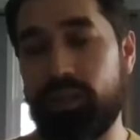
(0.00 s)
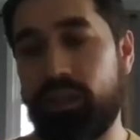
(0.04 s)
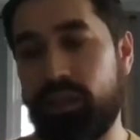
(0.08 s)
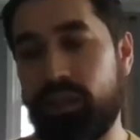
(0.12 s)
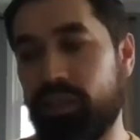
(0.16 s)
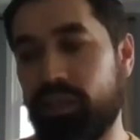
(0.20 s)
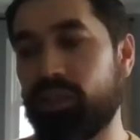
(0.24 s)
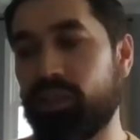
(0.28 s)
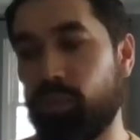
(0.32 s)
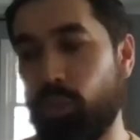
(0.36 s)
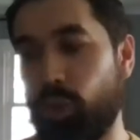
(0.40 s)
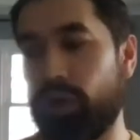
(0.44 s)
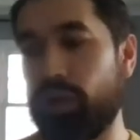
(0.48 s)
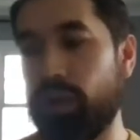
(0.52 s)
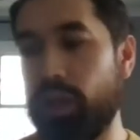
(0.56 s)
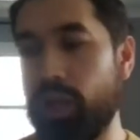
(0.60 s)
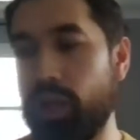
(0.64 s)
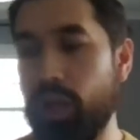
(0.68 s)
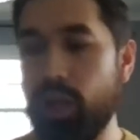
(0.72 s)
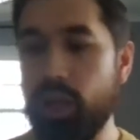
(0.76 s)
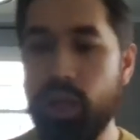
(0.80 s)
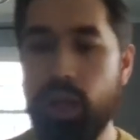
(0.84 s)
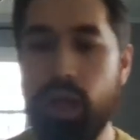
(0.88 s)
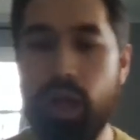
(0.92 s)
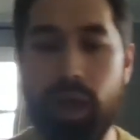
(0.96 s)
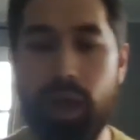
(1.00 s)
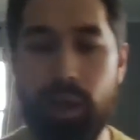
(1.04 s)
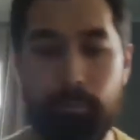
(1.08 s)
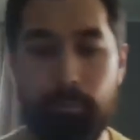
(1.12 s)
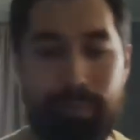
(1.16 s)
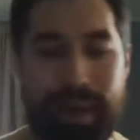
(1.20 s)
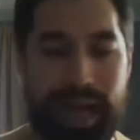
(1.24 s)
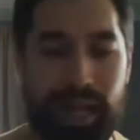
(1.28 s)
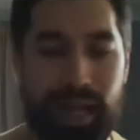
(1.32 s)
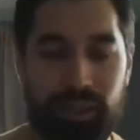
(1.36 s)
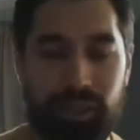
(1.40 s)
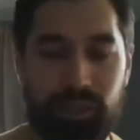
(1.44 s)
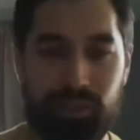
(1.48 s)
these were
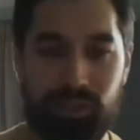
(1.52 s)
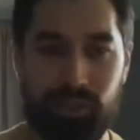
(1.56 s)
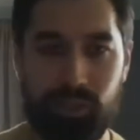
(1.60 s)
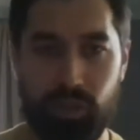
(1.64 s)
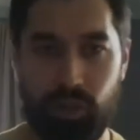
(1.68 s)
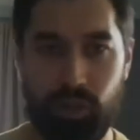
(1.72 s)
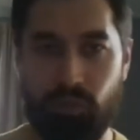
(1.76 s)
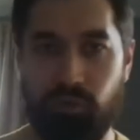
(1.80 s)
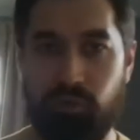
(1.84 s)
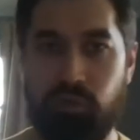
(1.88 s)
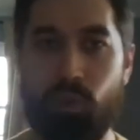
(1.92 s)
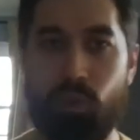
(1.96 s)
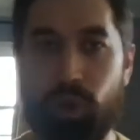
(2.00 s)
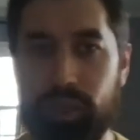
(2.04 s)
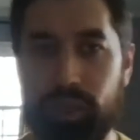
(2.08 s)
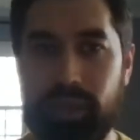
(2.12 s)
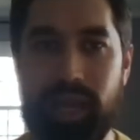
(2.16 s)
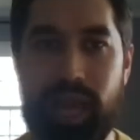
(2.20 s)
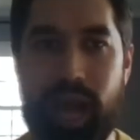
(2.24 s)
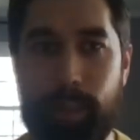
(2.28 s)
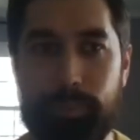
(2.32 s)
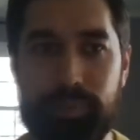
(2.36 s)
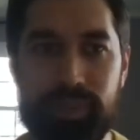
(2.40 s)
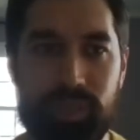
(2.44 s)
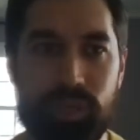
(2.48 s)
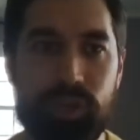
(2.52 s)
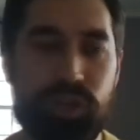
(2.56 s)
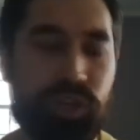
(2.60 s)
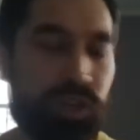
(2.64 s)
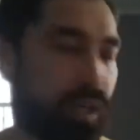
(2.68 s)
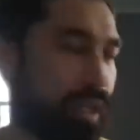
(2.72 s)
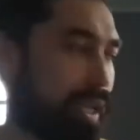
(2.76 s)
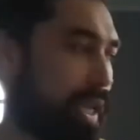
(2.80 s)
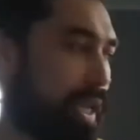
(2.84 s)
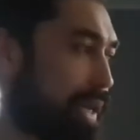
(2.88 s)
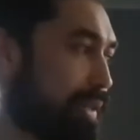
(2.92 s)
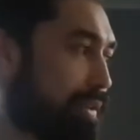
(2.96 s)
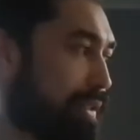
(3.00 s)
ballots for the opposition
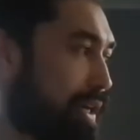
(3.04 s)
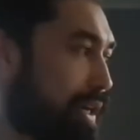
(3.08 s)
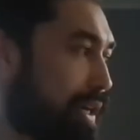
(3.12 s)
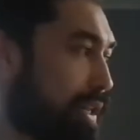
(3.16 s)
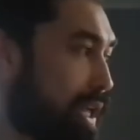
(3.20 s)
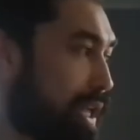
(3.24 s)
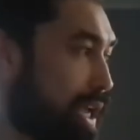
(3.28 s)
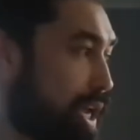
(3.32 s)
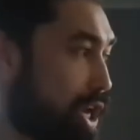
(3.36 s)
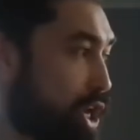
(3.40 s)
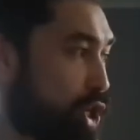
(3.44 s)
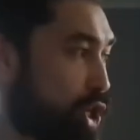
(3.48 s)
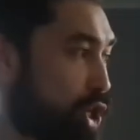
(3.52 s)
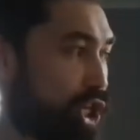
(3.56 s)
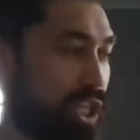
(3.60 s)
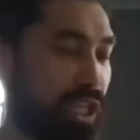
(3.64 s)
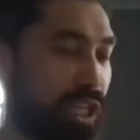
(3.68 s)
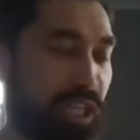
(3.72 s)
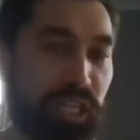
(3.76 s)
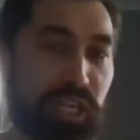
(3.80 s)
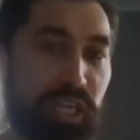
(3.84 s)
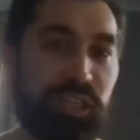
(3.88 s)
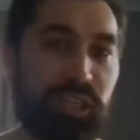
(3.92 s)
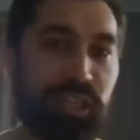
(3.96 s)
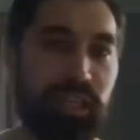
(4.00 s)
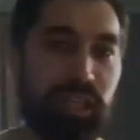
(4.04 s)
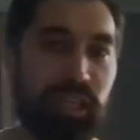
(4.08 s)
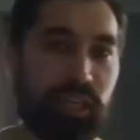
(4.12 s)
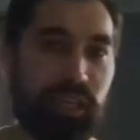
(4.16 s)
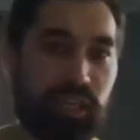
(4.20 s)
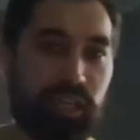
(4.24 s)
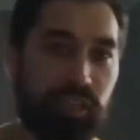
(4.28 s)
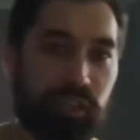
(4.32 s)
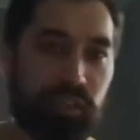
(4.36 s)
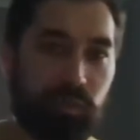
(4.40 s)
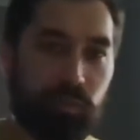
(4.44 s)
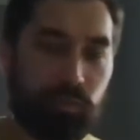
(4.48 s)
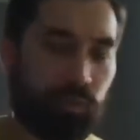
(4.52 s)
candidate. She literally
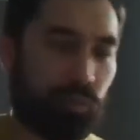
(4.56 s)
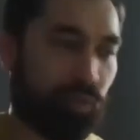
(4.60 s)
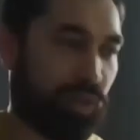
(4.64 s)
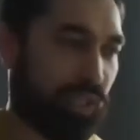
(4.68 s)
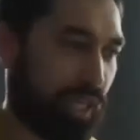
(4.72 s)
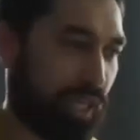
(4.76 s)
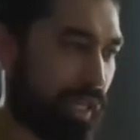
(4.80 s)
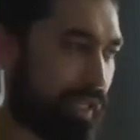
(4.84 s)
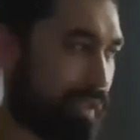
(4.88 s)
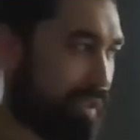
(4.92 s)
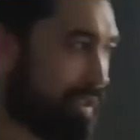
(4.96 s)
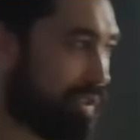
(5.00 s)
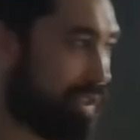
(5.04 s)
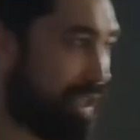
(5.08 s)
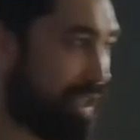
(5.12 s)
gets